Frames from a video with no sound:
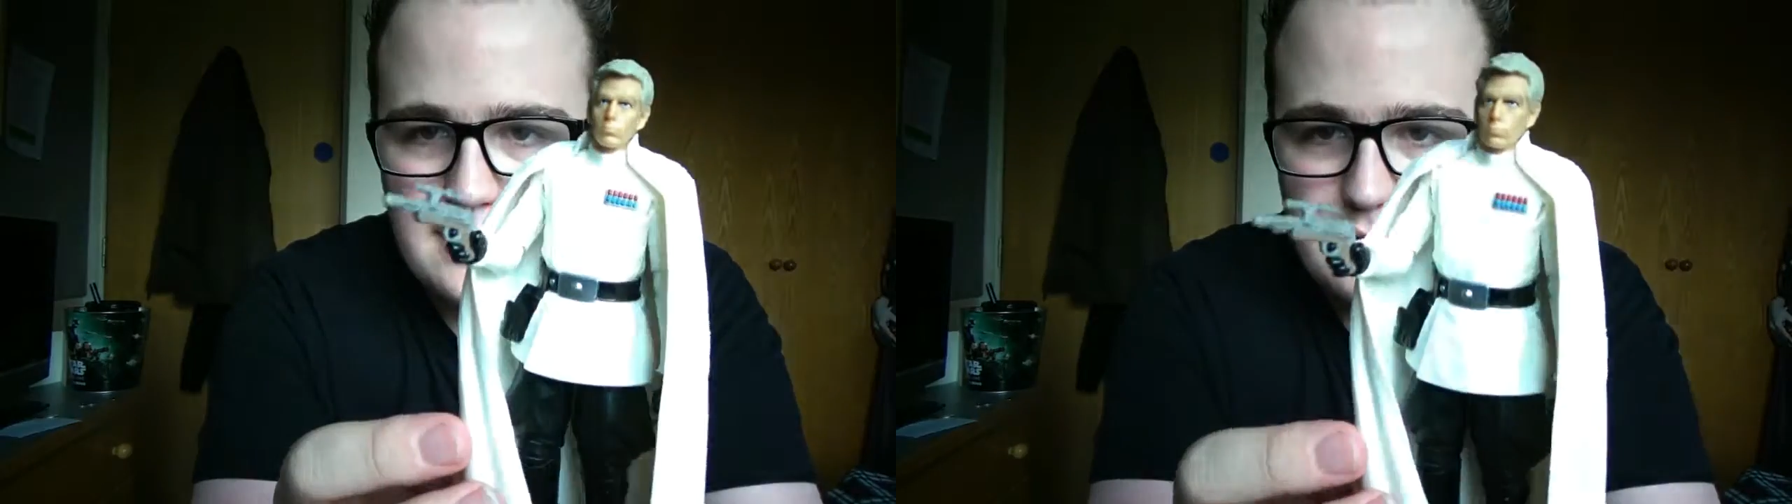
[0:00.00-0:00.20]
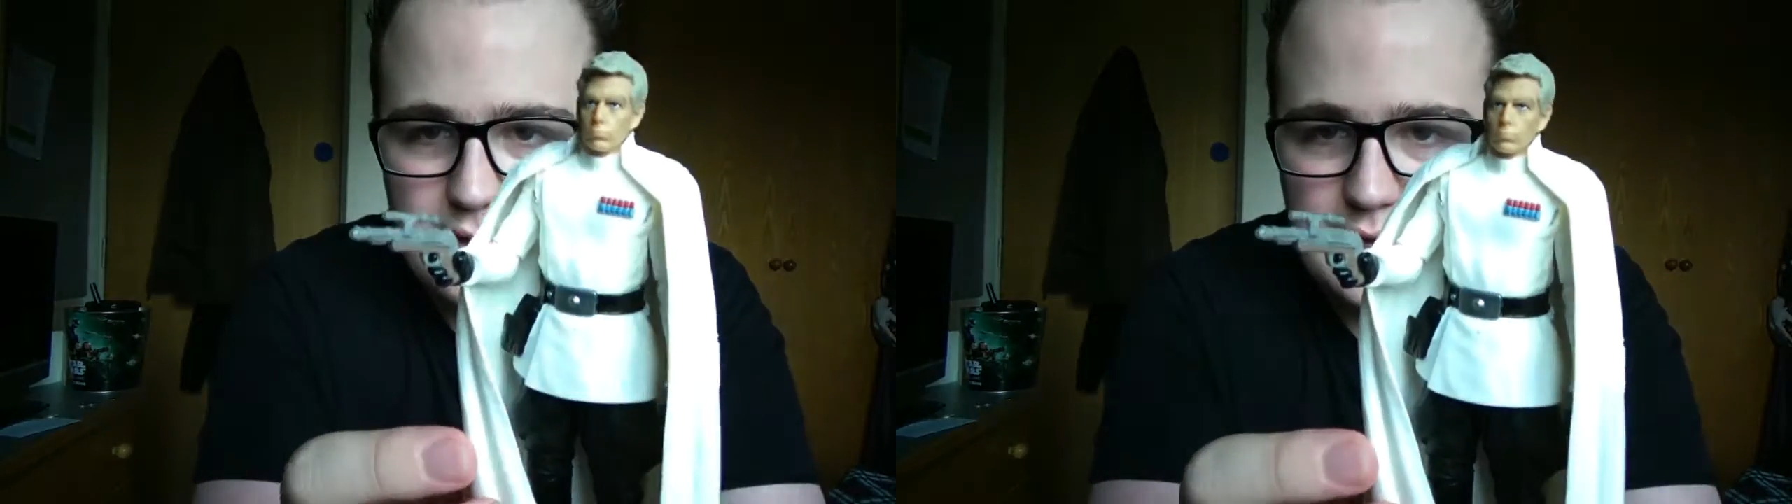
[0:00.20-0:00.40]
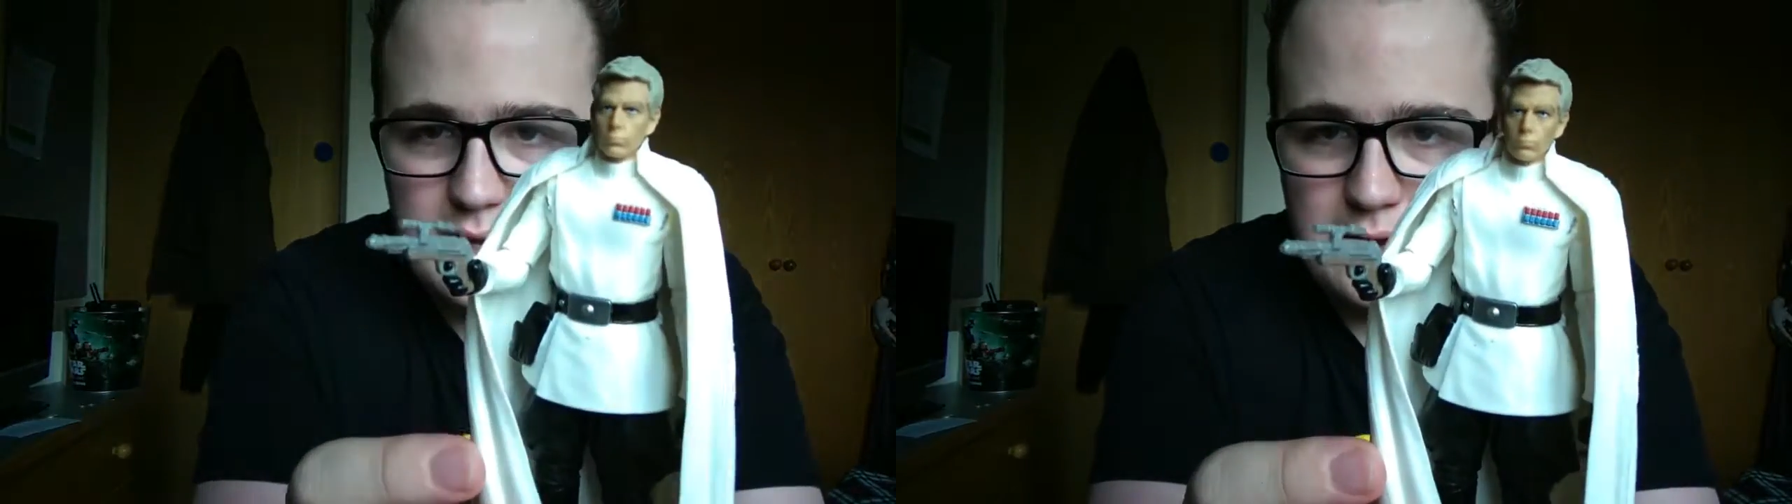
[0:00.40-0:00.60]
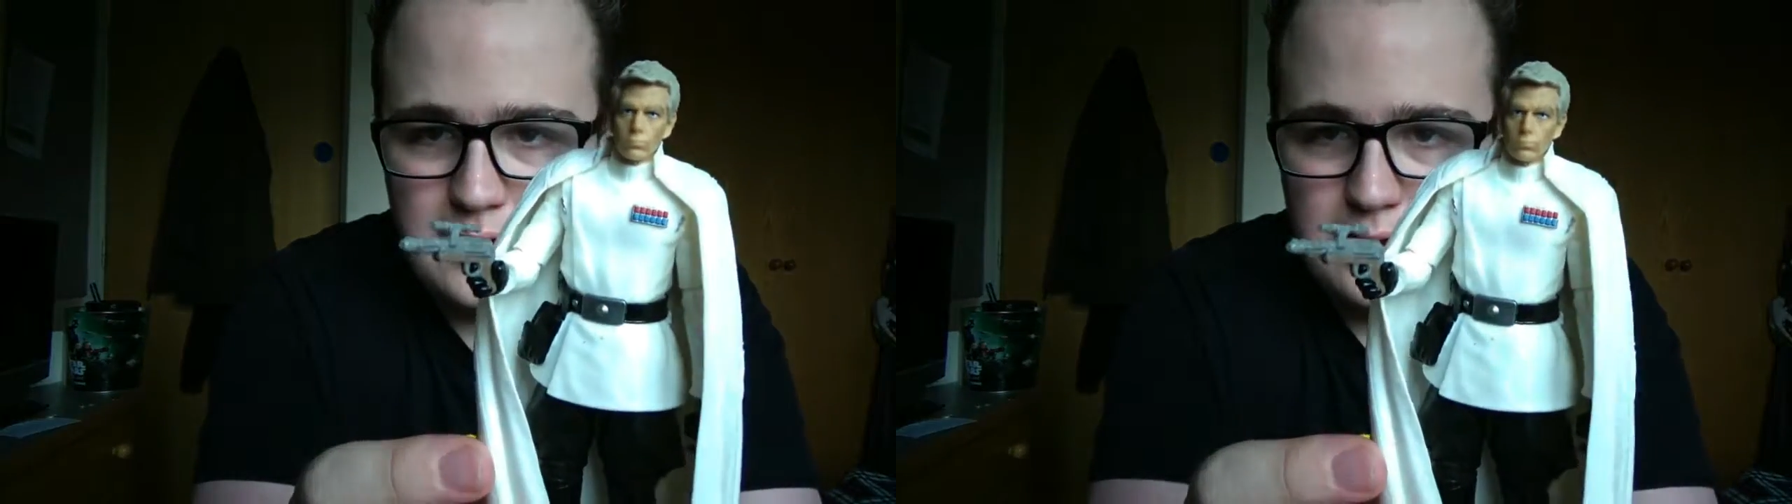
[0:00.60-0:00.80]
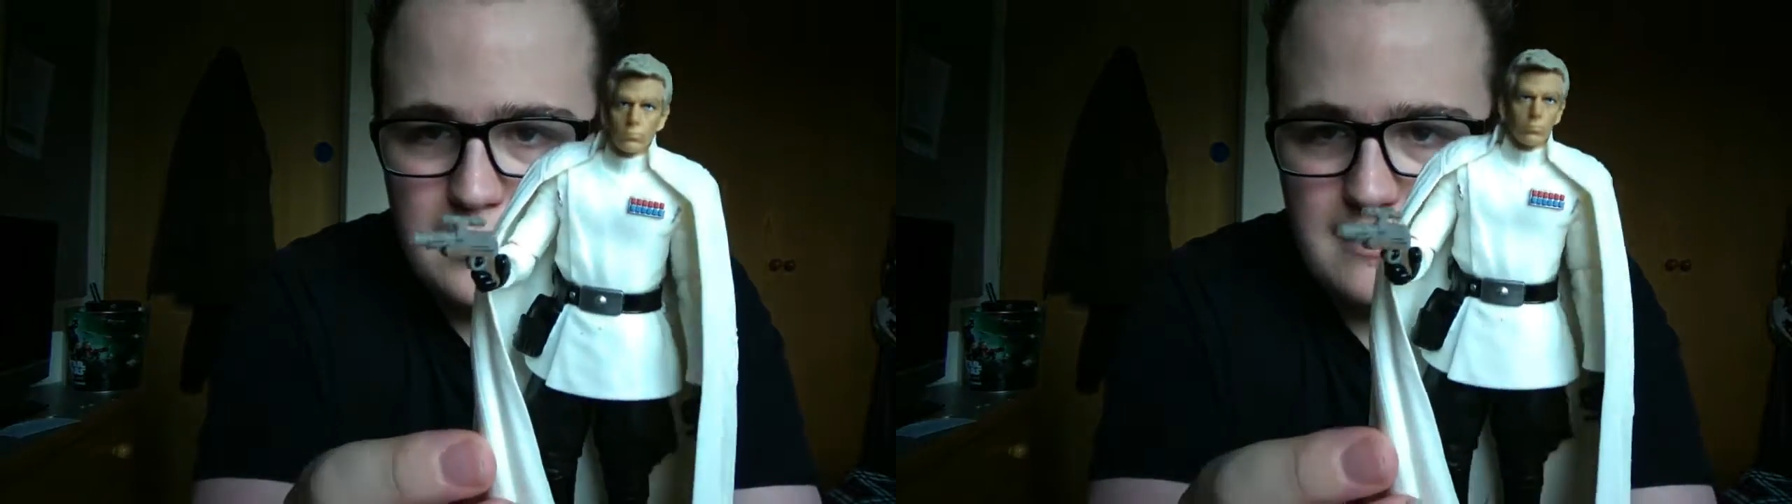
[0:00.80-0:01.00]
the
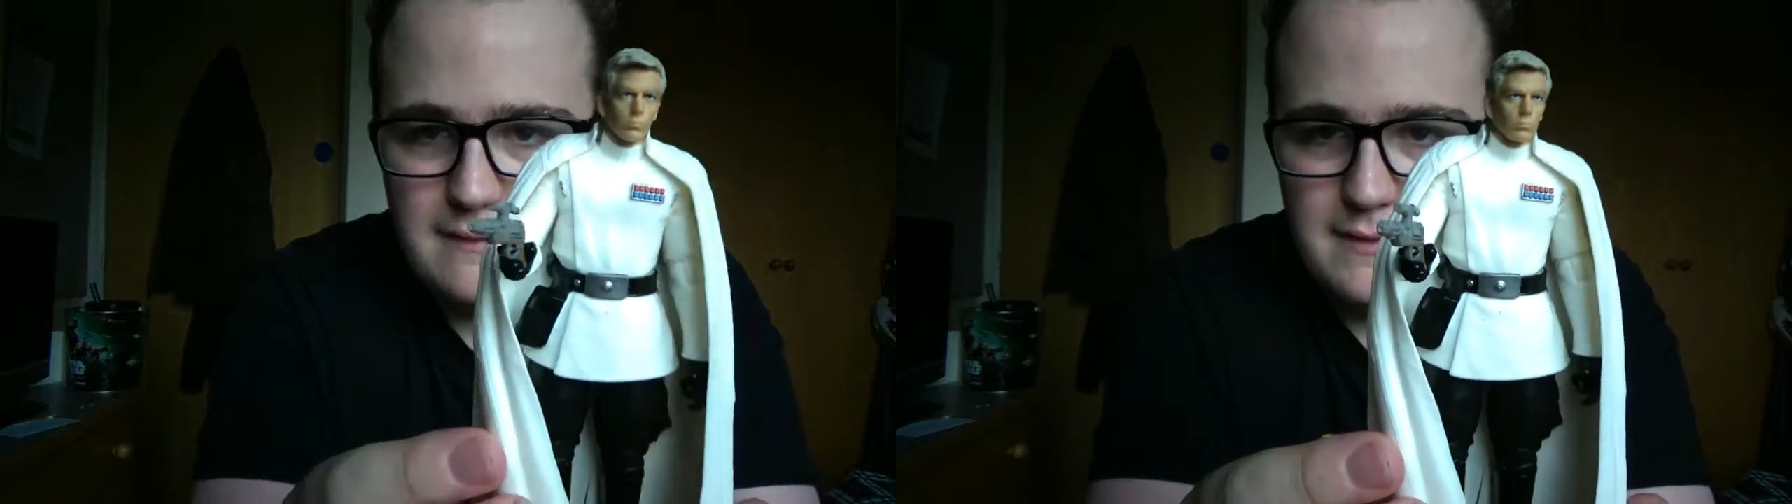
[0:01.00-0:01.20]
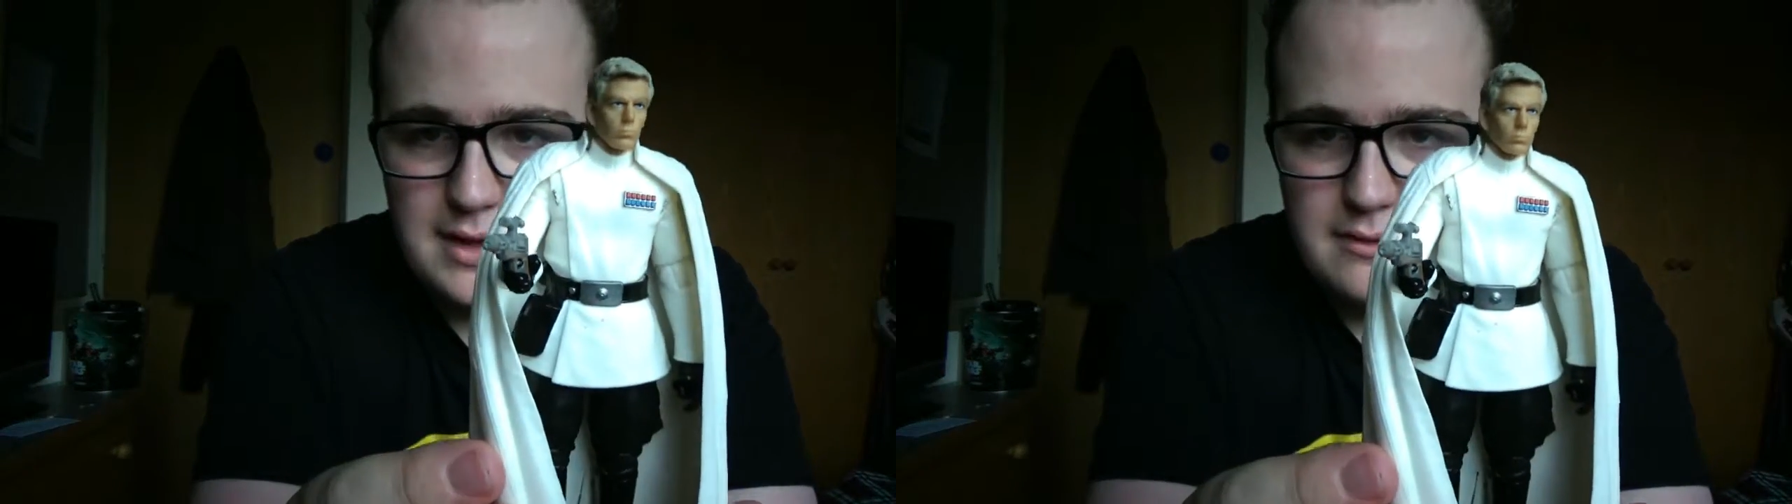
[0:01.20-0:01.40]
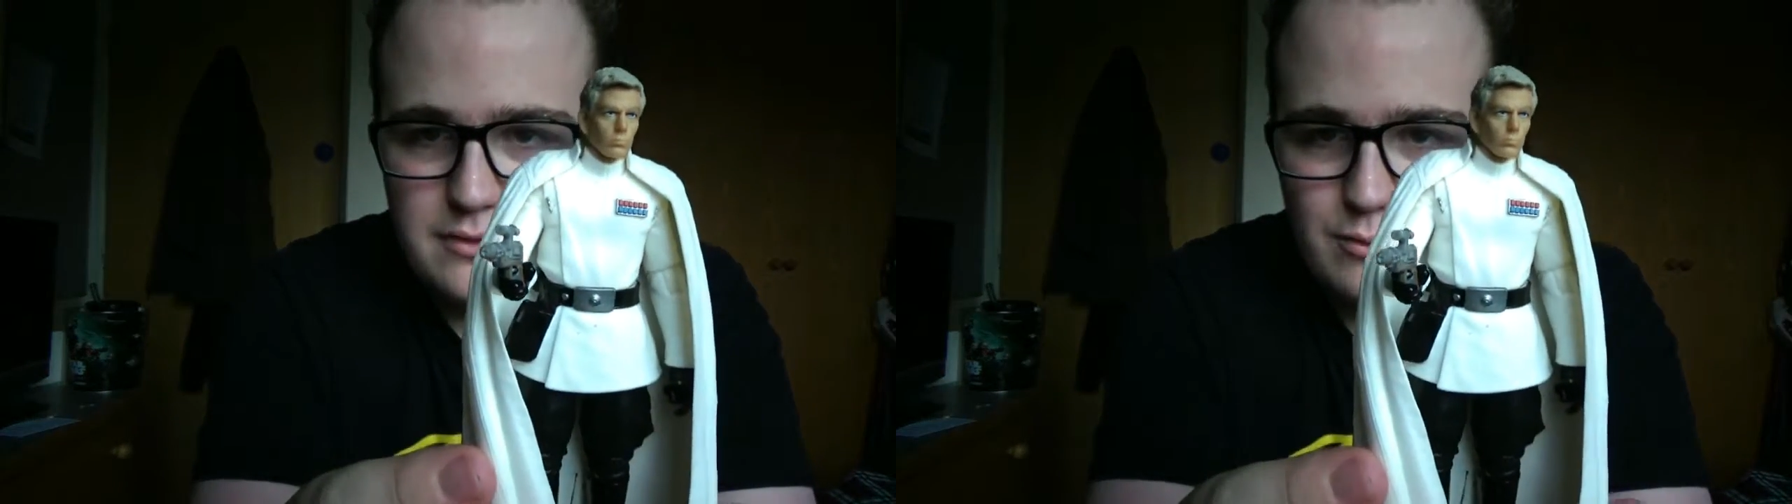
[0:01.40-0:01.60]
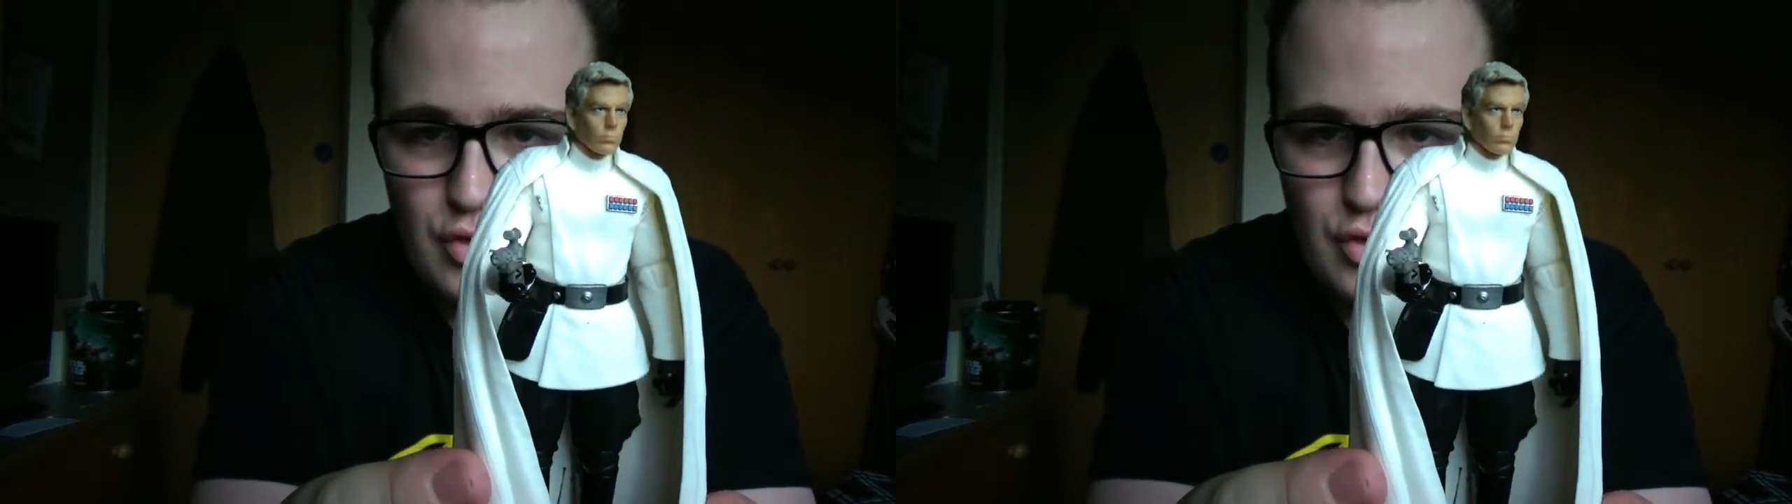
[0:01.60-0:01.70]
villain from